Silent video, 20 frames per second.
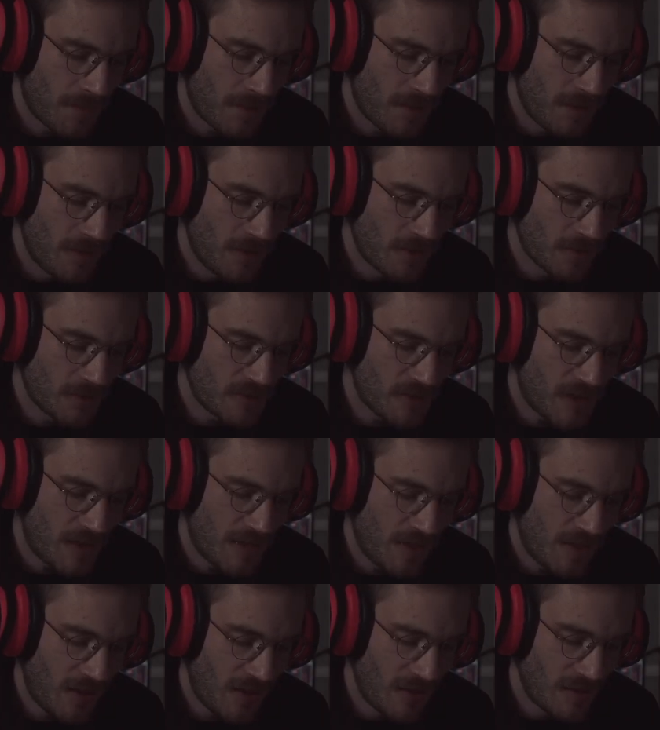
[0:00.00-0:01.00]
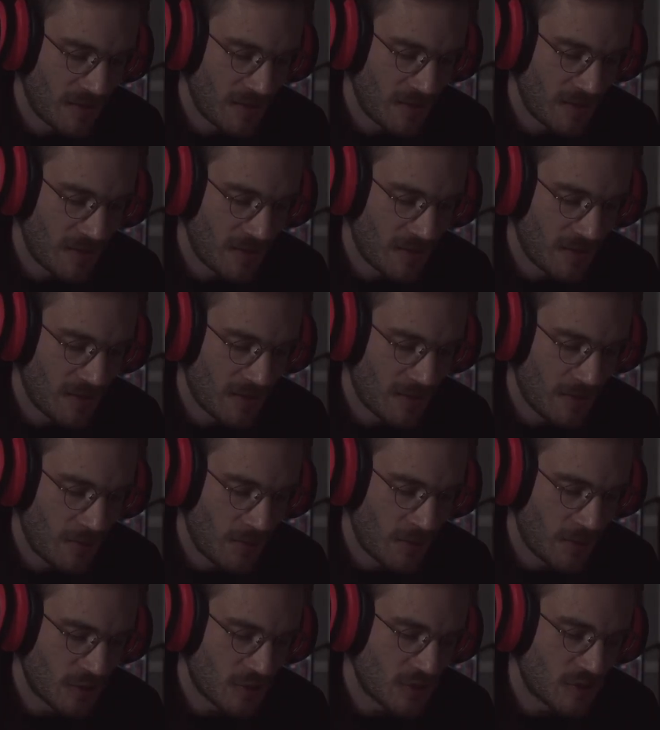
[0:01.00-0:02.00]
Can you understand that?
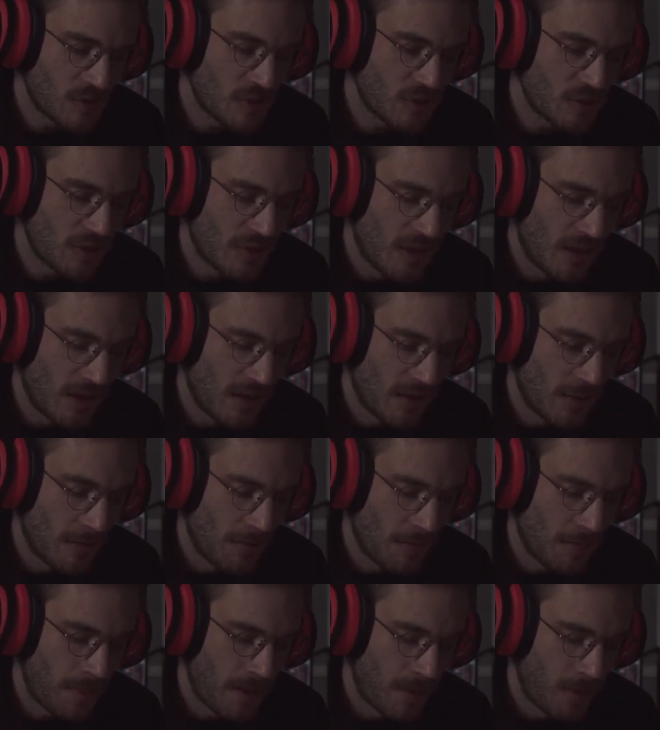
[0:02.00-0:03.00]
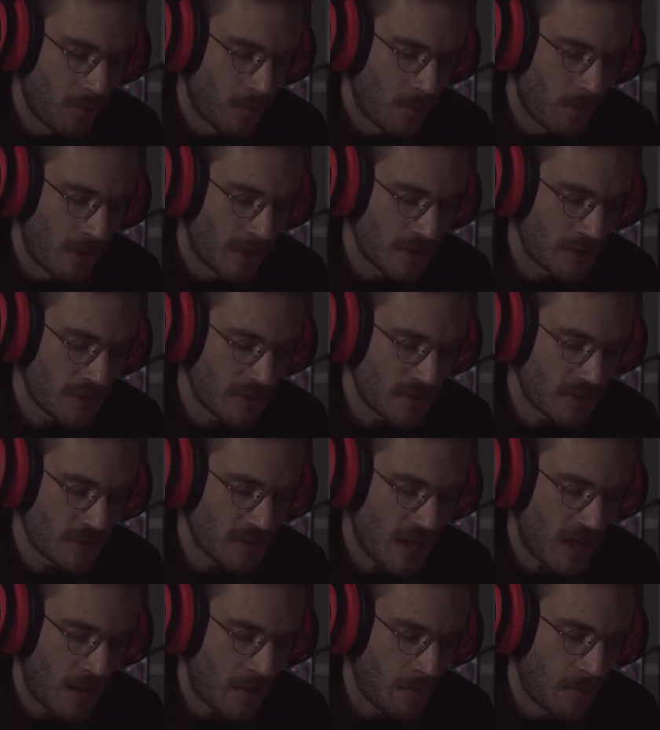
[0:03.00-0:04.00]
We just stood there and watched as
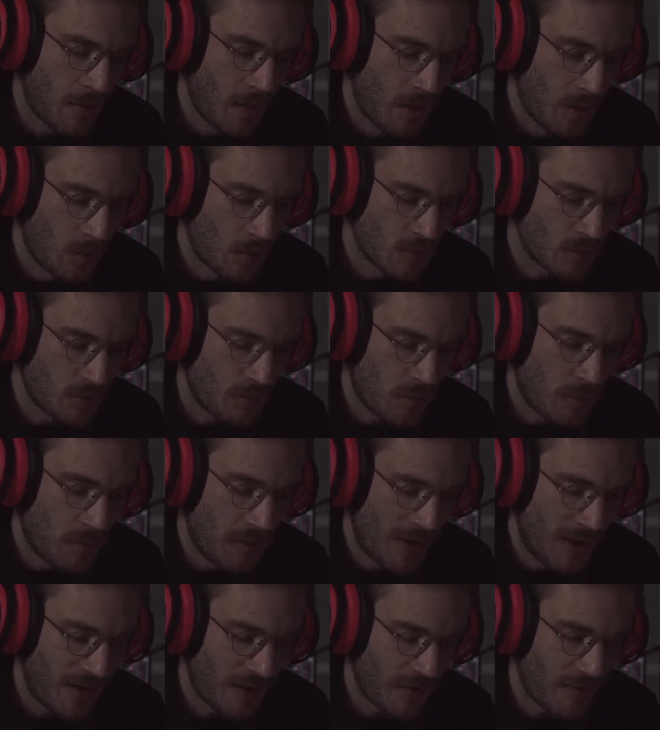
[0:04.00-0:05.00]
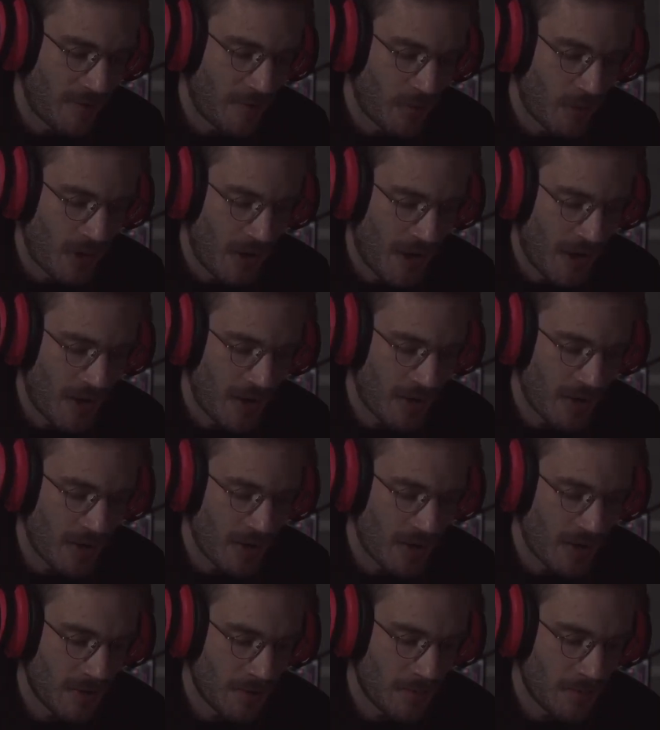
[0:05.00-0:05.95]
Sam was prepared for hanging.